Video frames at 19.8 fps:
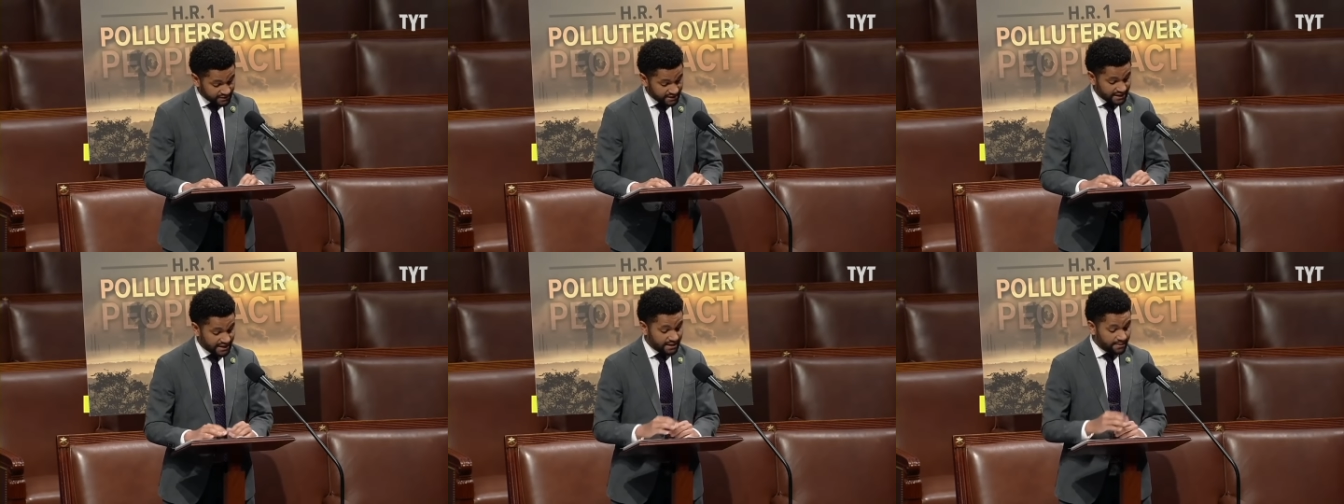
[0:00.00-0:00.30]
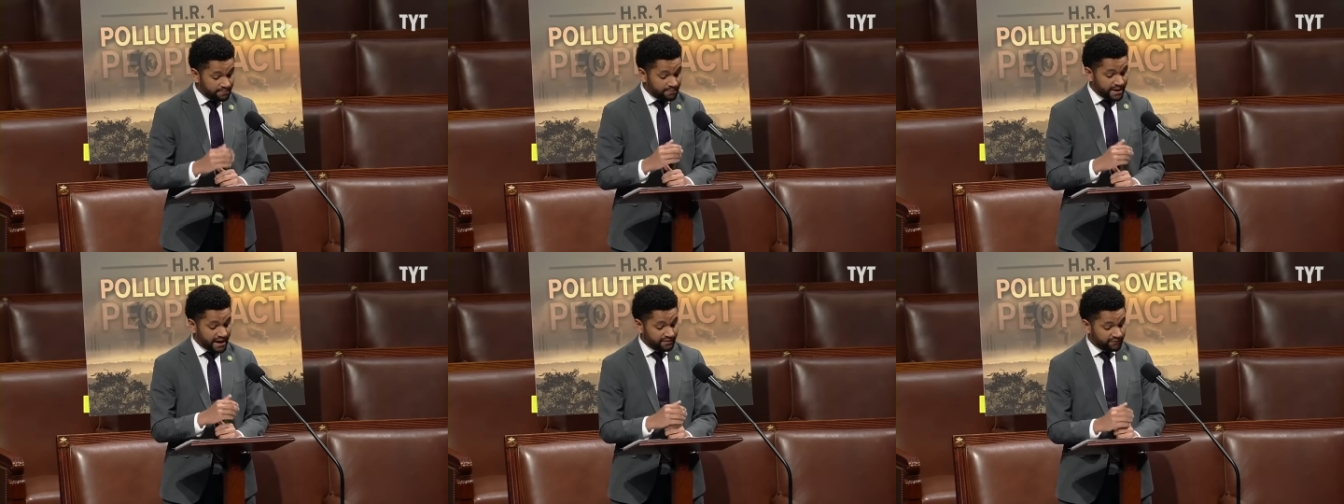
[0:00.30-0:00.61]
The
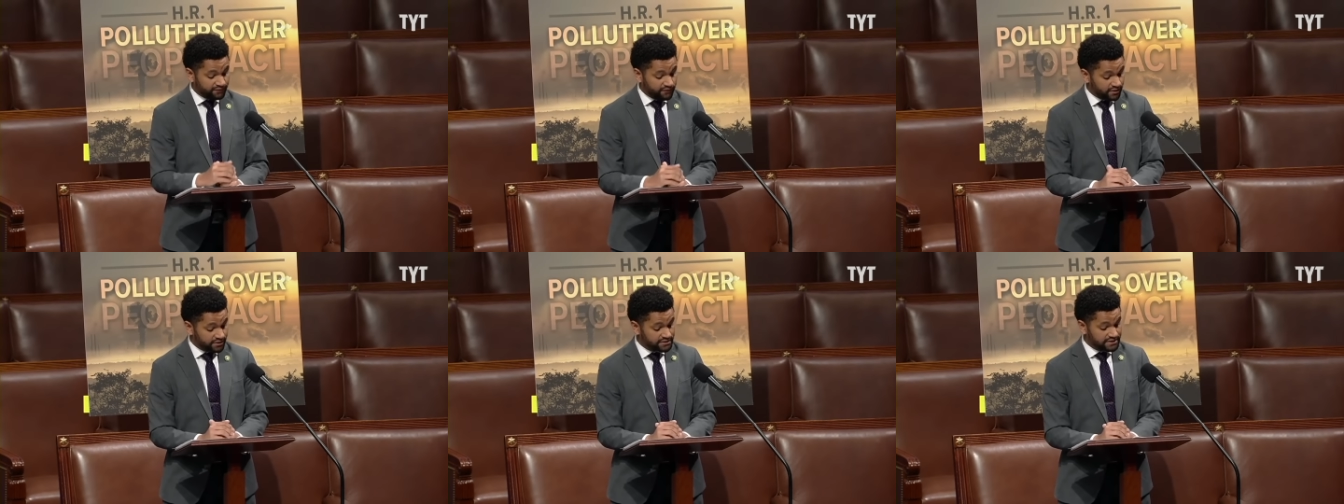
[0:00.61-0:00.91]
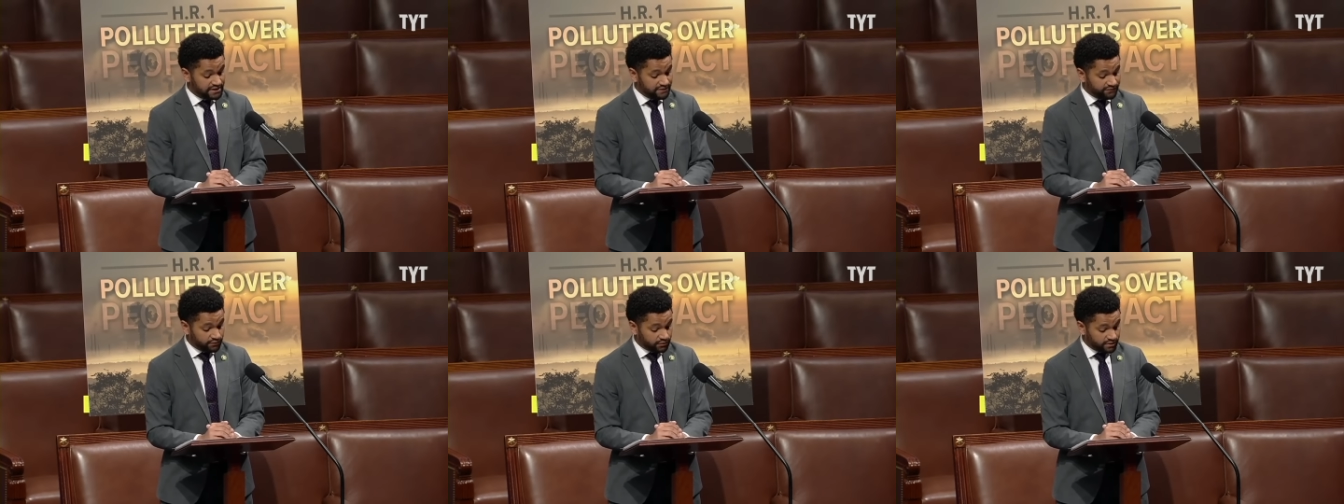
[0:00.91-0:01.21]
impact for our
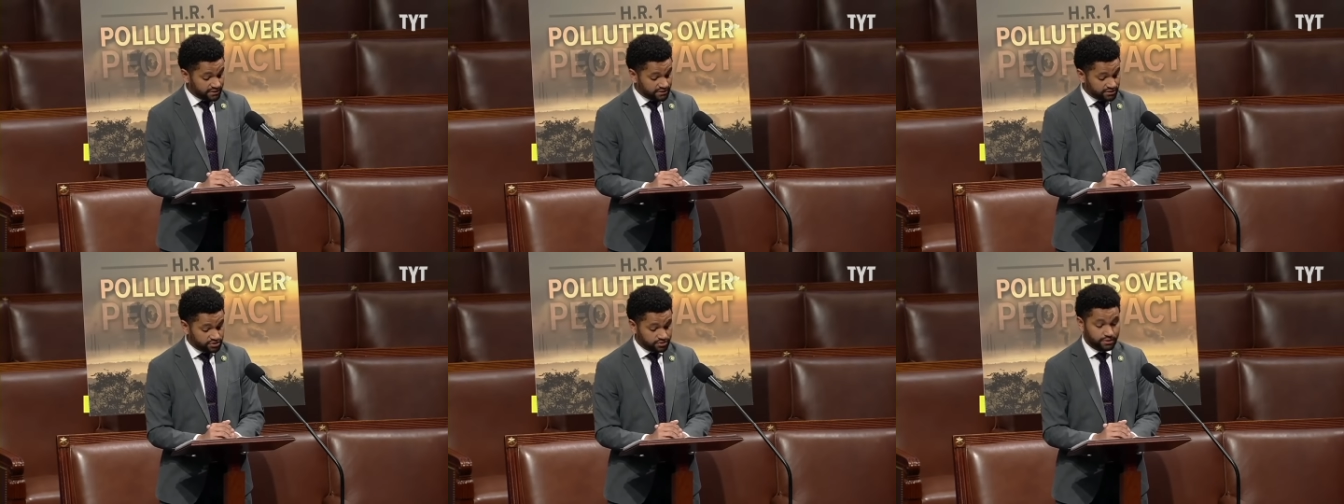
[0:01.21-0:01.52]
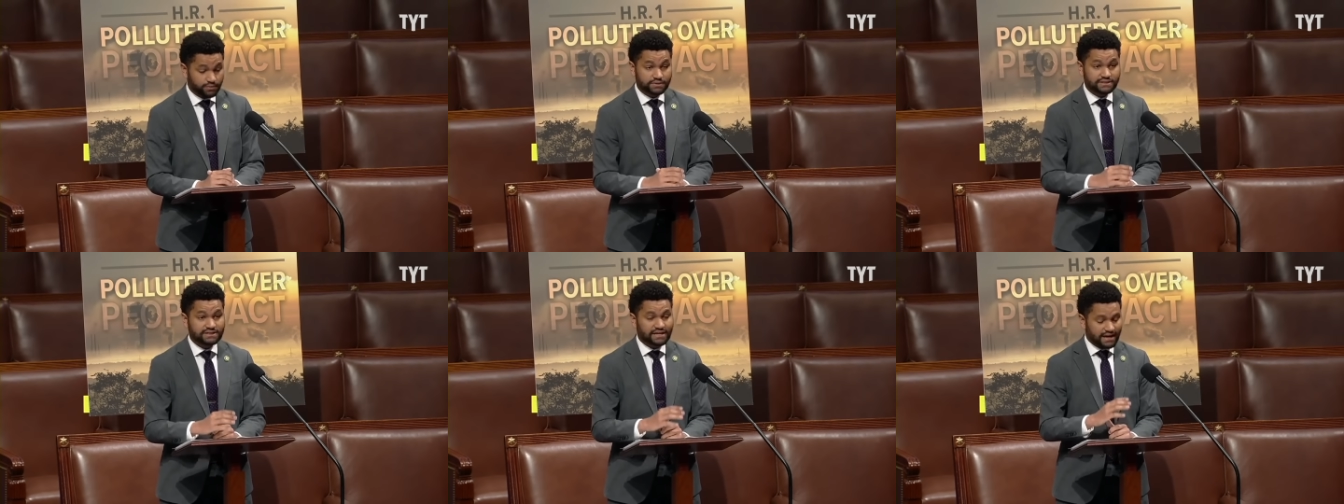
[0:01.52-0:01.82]
seafood
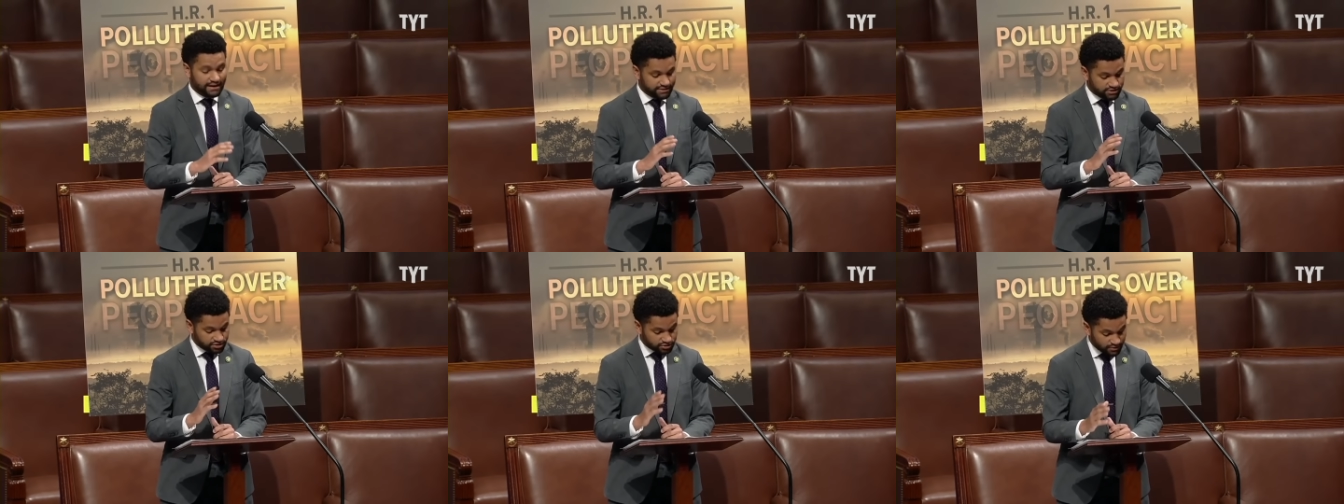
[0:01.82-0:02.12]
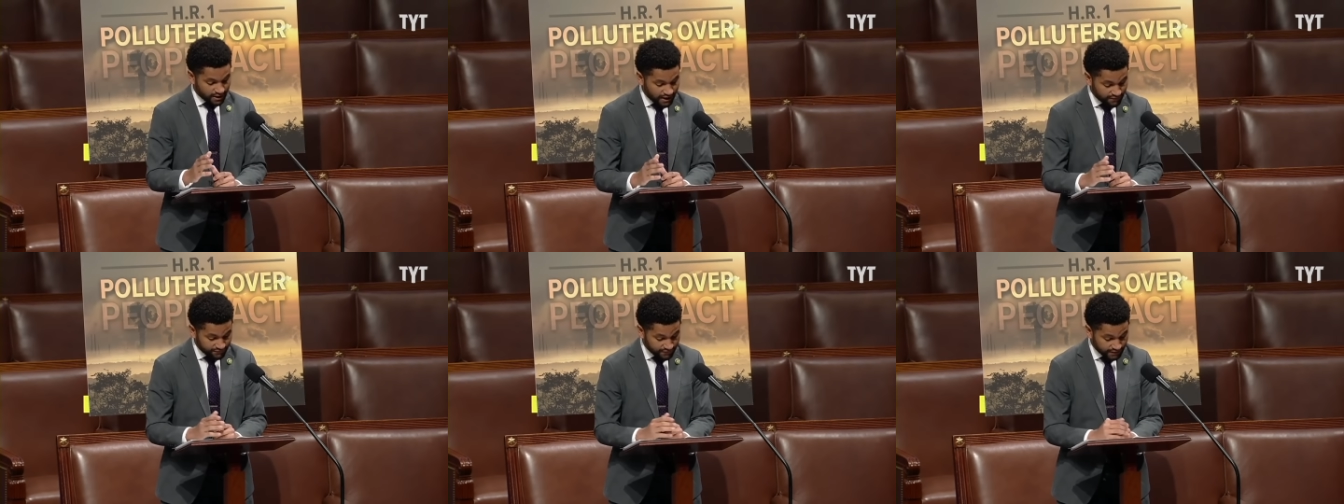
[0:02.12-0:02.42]
industry was
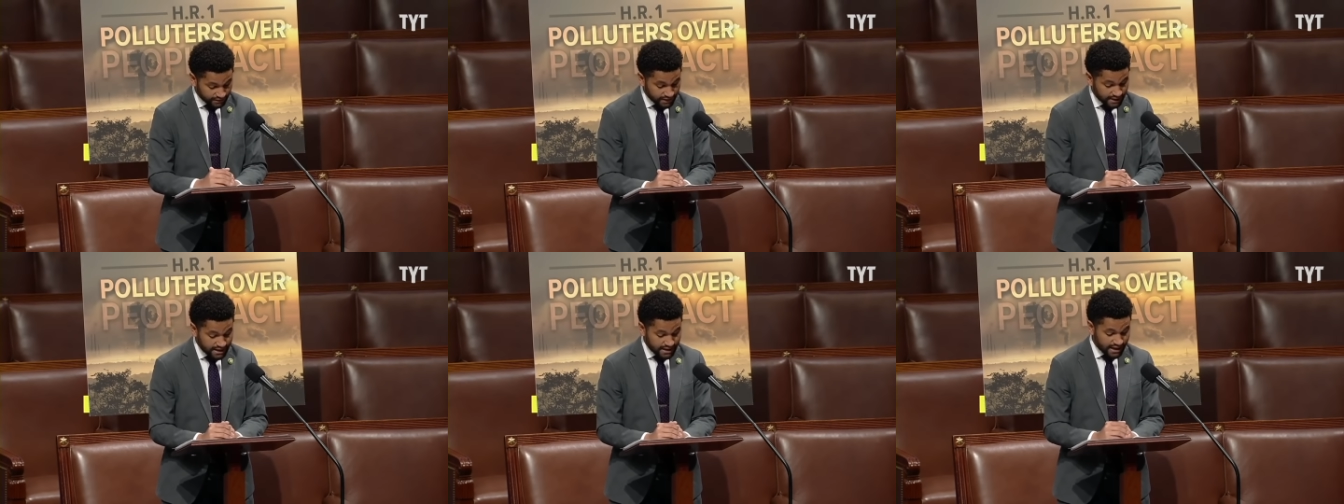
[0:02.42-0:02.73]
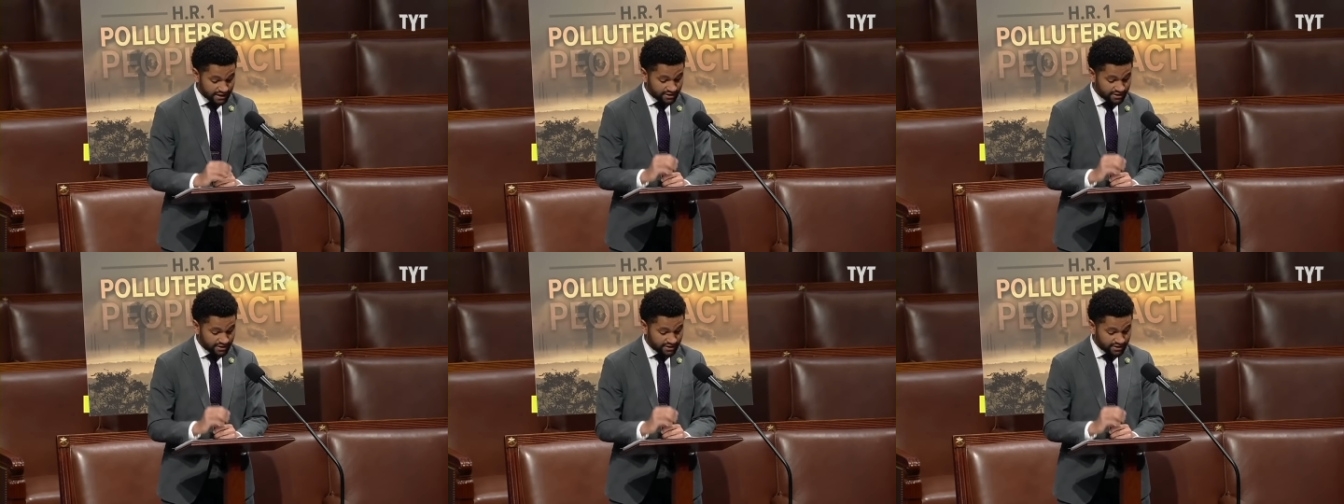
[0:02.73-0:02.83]
catastrophic,